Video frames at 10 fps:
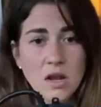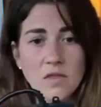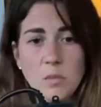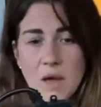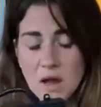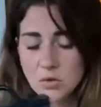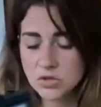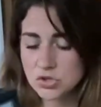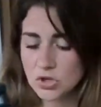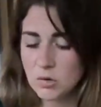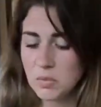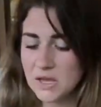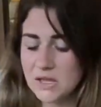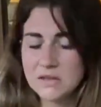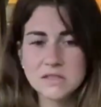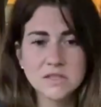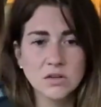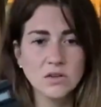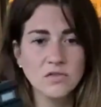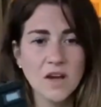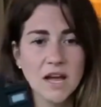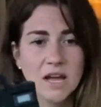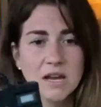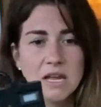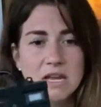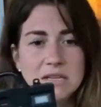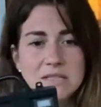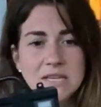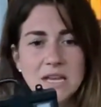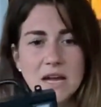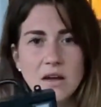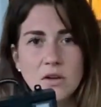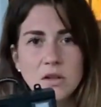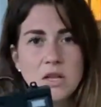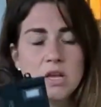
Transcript: The power strip is certified ETL,